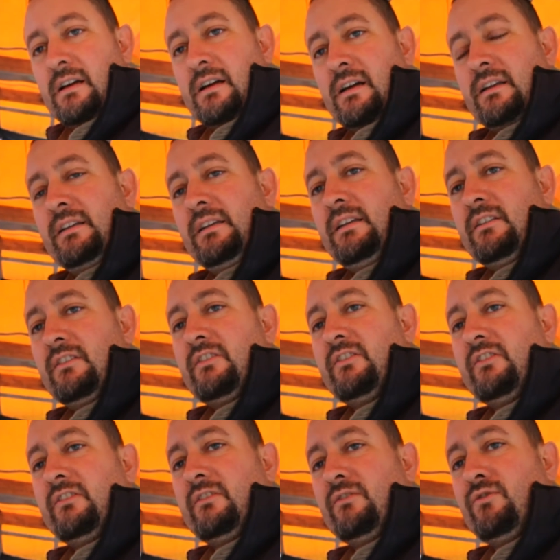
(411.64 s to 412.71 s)
I need
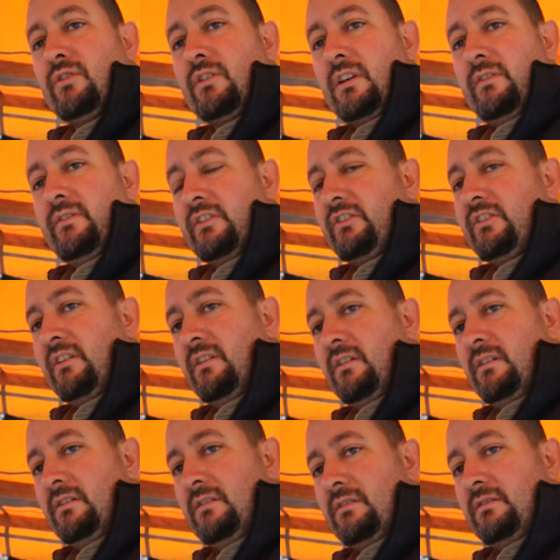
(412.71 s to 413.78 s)
to give it
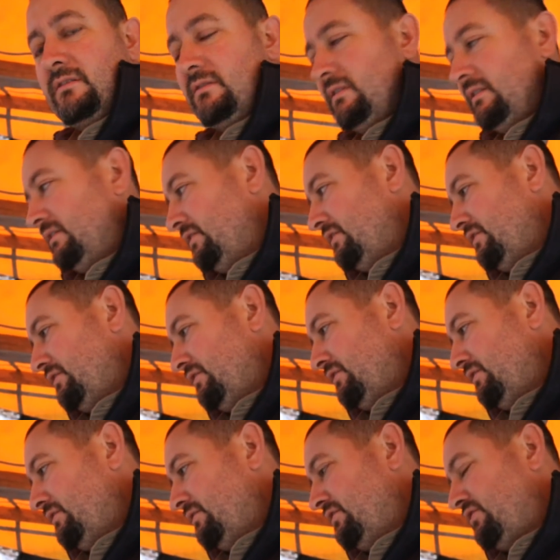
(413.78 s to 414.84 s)
still
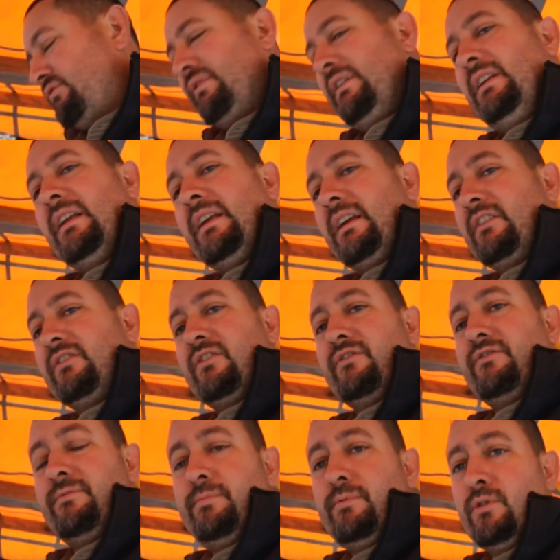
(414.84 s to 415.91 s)
3 layers of
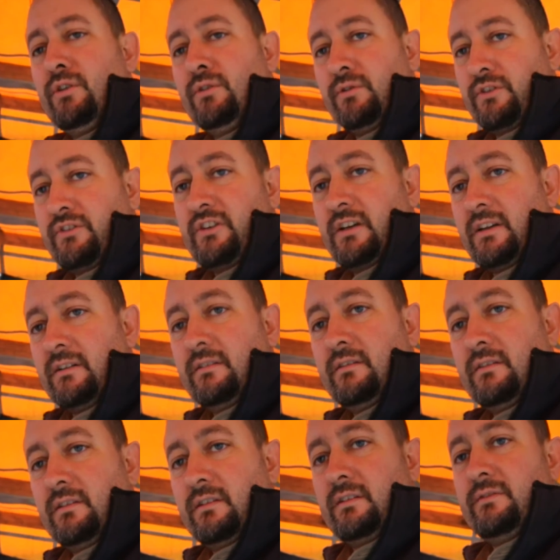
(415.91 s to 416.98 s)

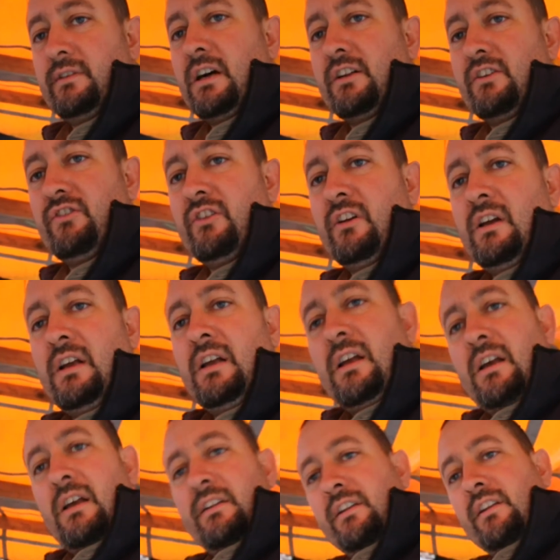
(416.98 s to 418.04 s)
polyurethane varnish,
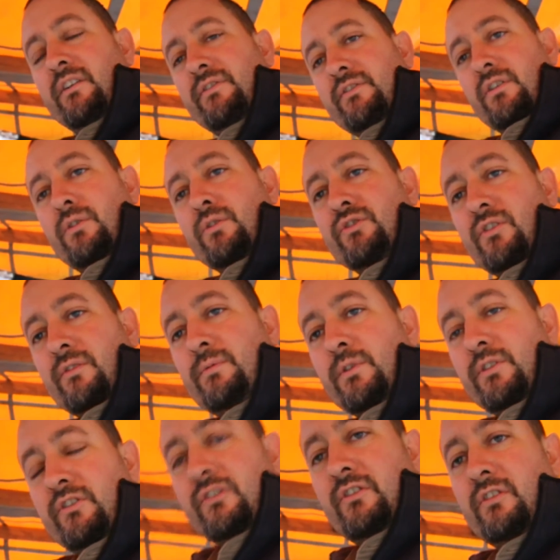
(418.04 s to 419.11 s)
and then of course of
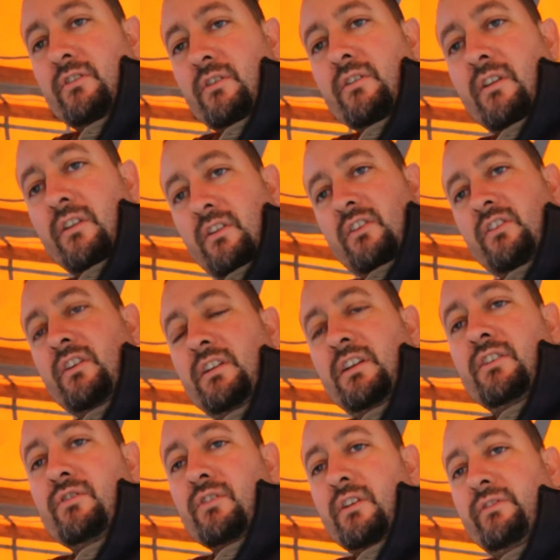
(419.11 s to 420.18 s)
what's underneath I
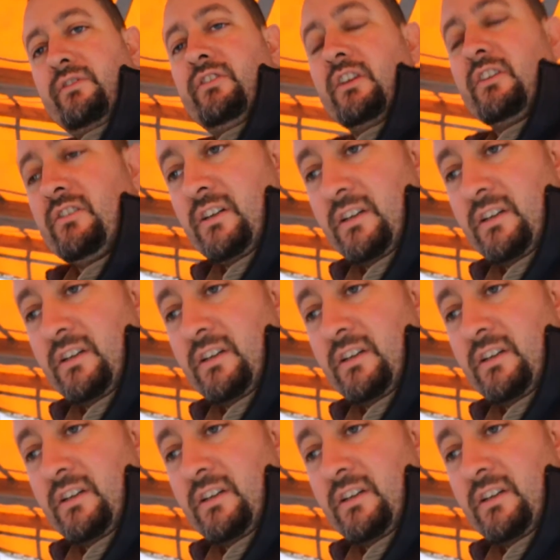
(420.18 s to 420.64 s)
need to give 6